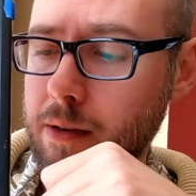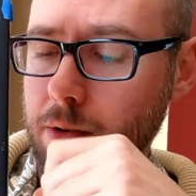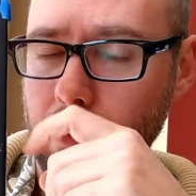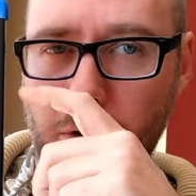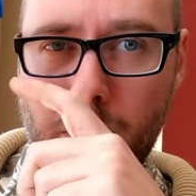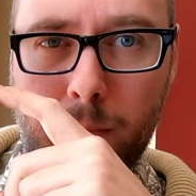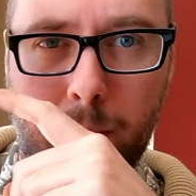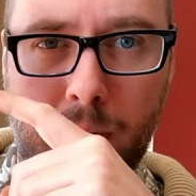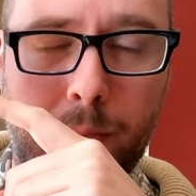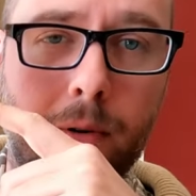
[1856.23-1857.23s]
Going to load up
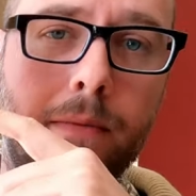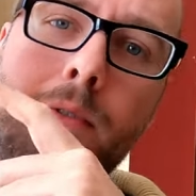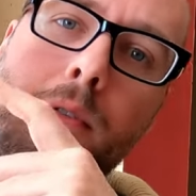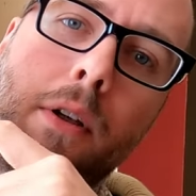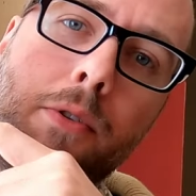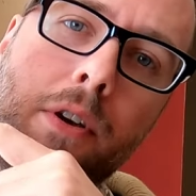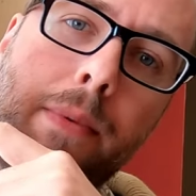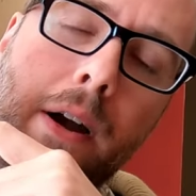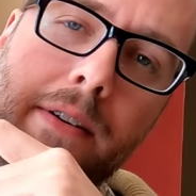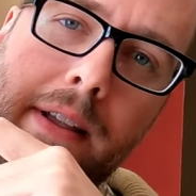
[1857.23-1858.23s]
the paper, going to load
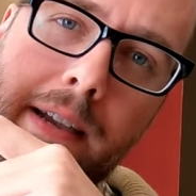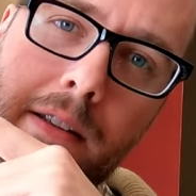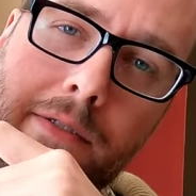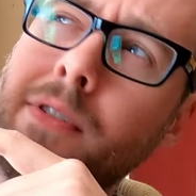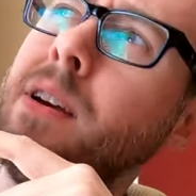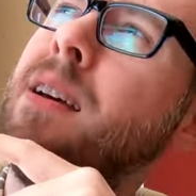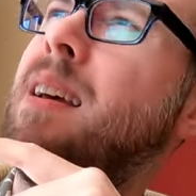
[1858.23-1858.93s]
up our negative,